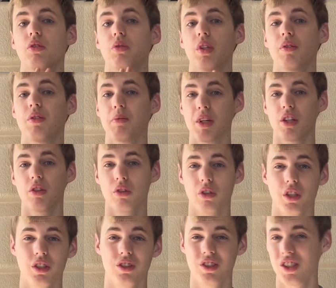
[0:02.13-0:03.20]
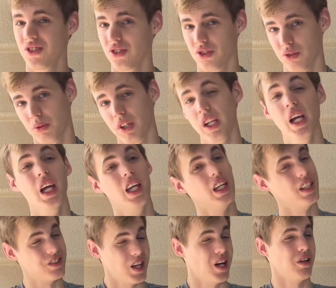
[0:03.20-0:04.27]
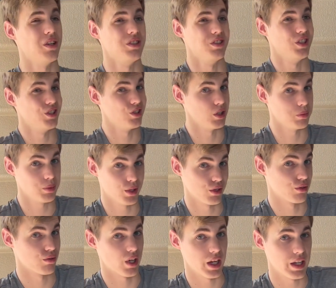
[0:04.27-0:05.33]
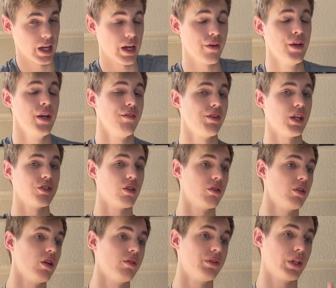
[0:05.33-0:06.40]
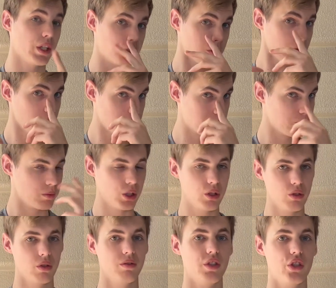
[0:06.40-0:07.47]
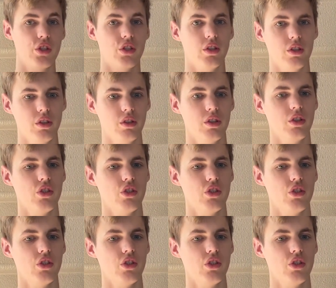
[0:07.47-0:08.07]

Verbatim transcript: three of The Mandalorian season three is out on Disney Plus right now. If you guys don't know, if you guys are new of the ch new to